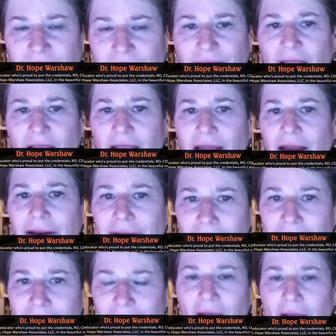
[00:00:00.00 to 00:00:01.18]
And
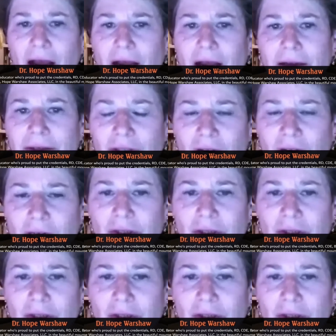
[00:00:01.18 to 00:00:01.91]
Dr.